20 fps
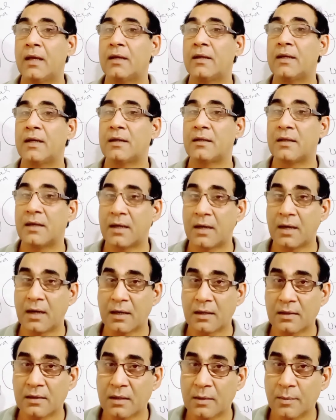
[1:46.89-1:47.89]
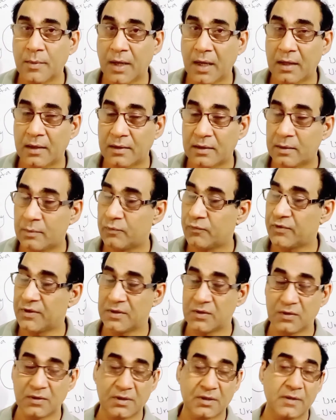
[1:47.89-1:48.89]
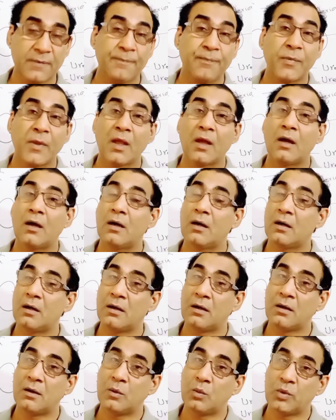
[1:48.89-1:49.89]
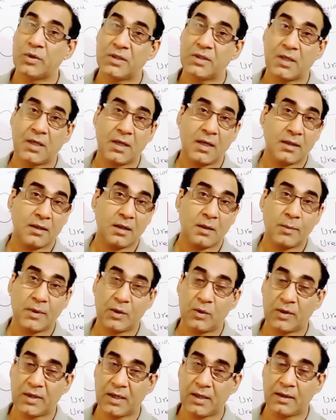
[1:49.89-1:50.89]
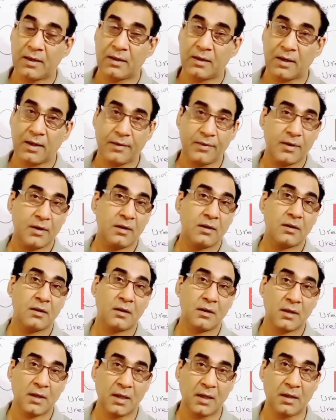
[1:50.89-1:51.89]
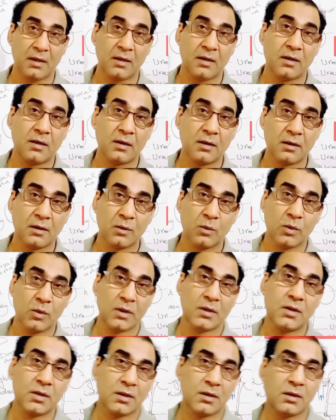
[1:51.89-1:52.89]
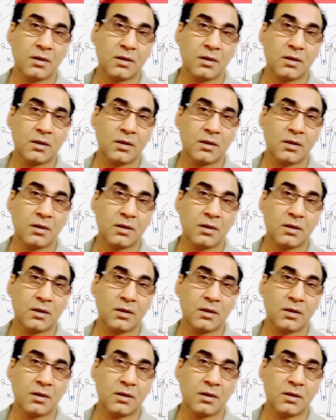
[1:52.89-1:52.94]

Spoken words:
Yet there are some fishes which are not ammonotelic. Rather, they are what?